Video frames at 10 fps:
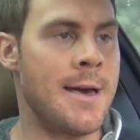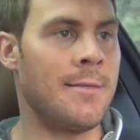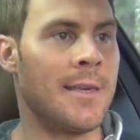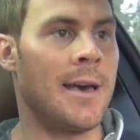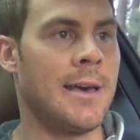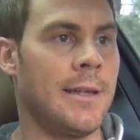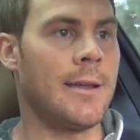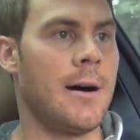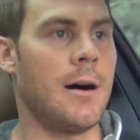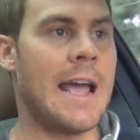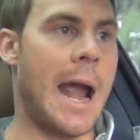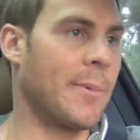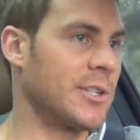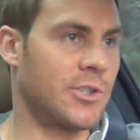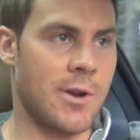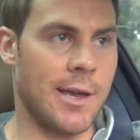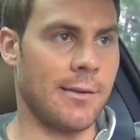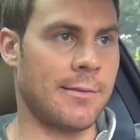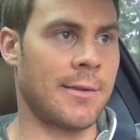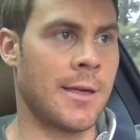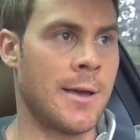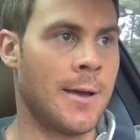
and then hammer strength,